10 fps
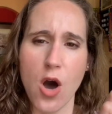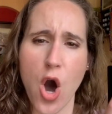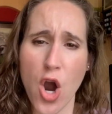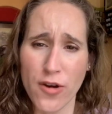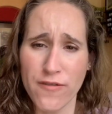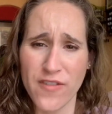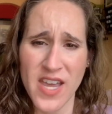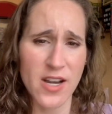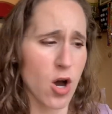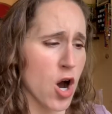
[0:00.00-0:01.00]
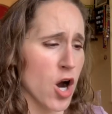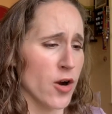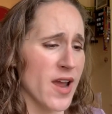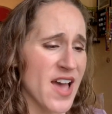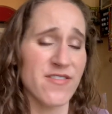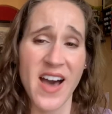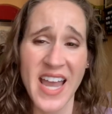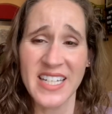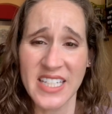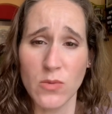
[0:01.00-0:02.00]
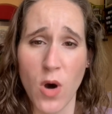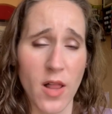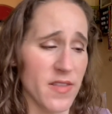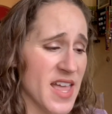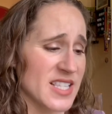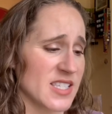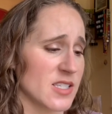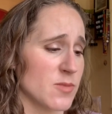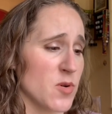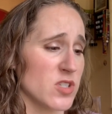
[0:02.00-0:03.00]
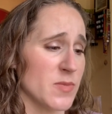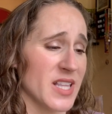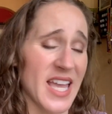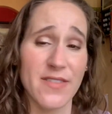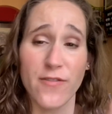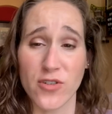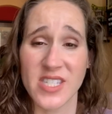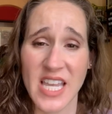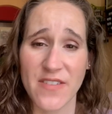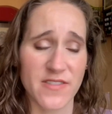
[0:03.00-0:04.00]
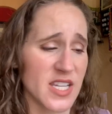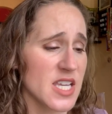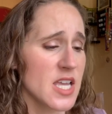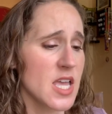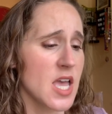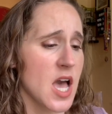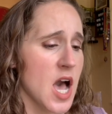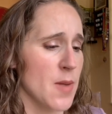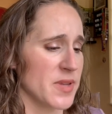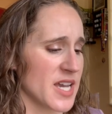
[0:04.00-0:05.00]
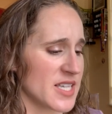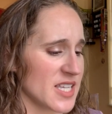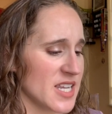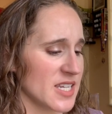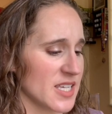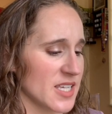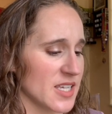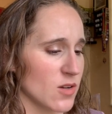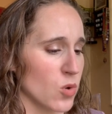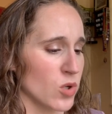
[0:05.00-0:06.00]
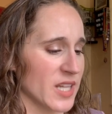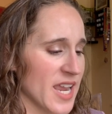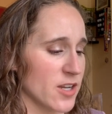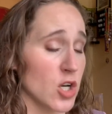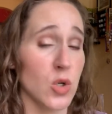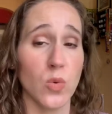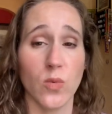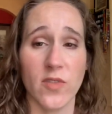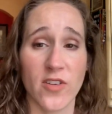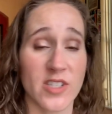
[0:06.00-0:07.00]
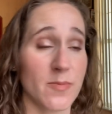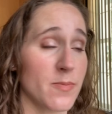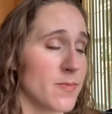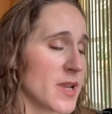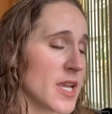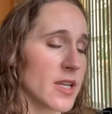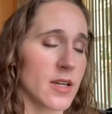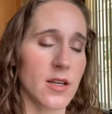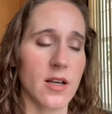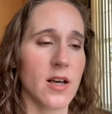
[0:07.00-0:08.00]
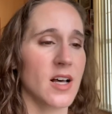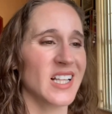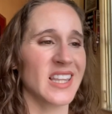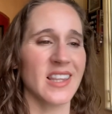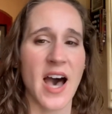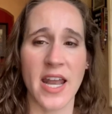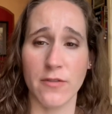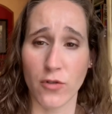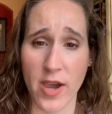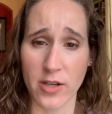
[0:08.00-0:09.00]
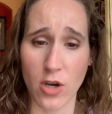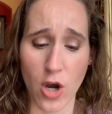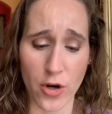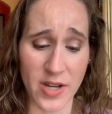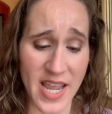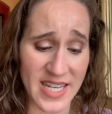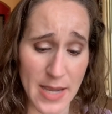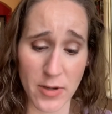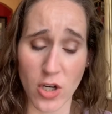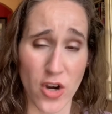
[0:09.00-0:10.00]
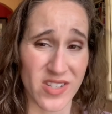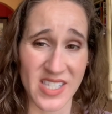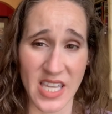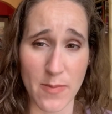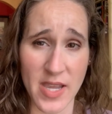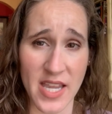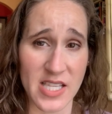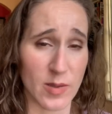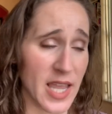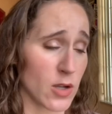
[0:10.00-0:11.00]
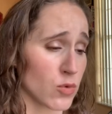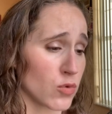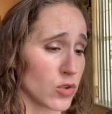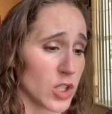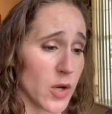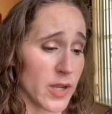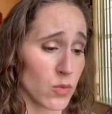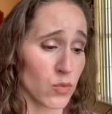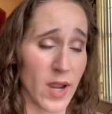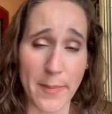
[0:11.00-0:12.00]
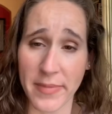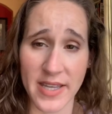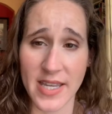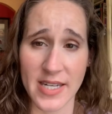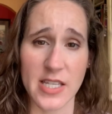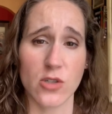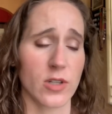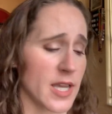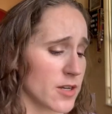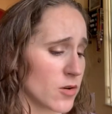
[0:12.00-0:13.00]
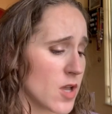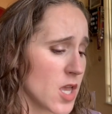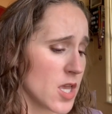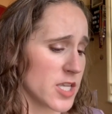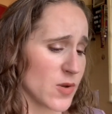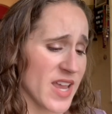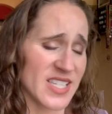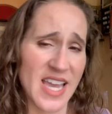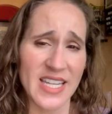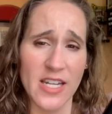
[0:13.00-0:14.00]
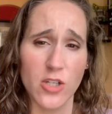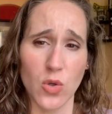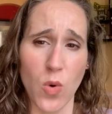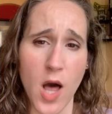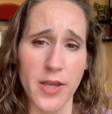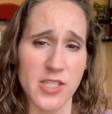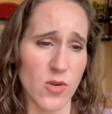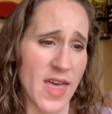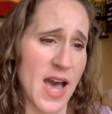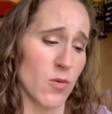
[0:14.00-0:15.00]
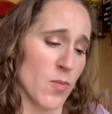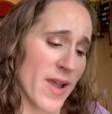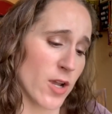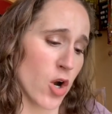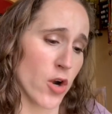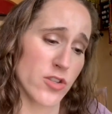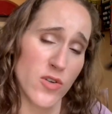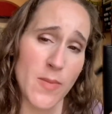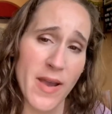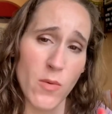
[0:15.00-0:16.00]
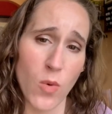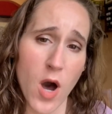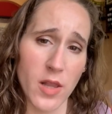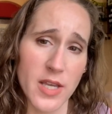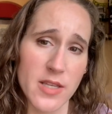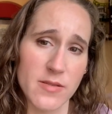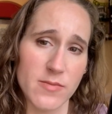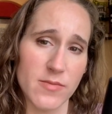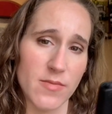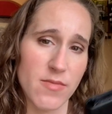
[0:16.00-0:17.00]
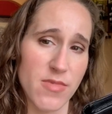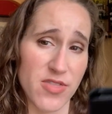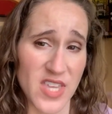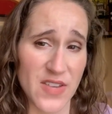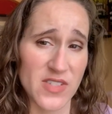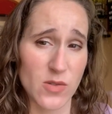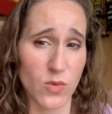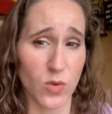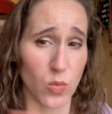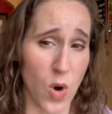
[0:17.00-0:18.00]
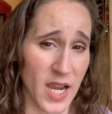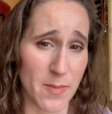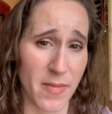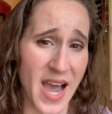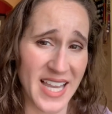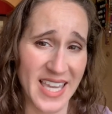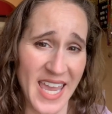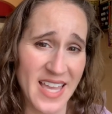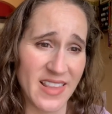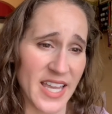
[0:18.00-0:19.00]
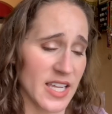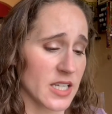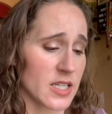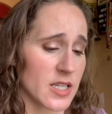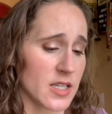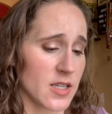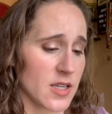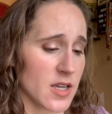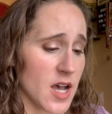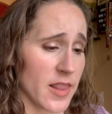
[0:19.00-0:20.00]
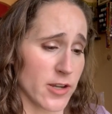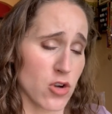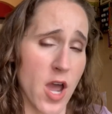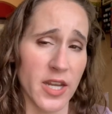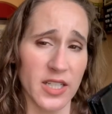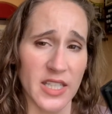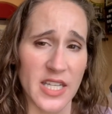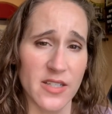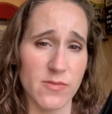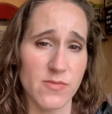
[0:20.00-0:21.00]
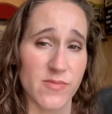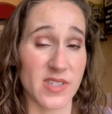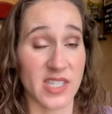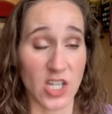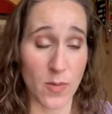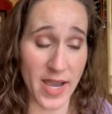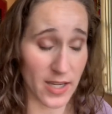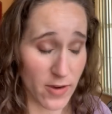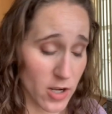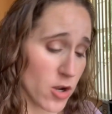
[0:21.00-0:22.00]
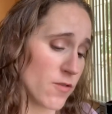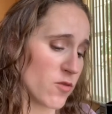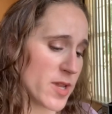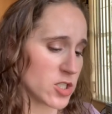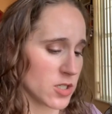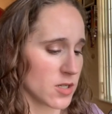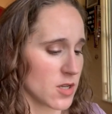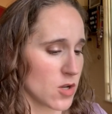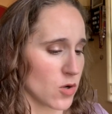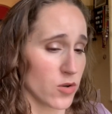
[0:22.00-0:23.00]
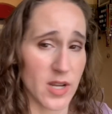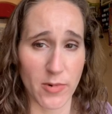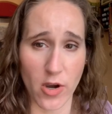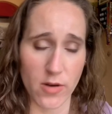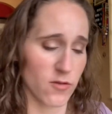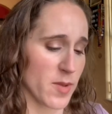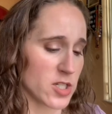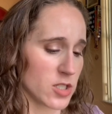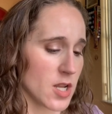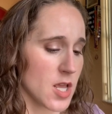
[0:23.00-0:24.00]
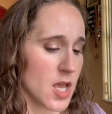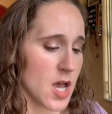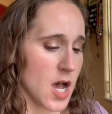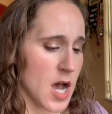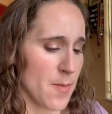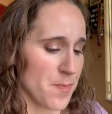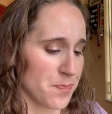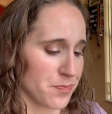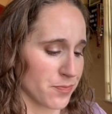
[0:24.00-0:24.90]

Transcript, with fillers: RFID, RFID wallet that's supposed to be like for safety um, because in Orlando, there's been a lot of credit card and debit card skimming. It's like going rampant in East Orlando. So I decided to get a new wallet so that when my cards are in my wallet, thieves walking by can't like electronically steal my credit card information or debit card information. Um,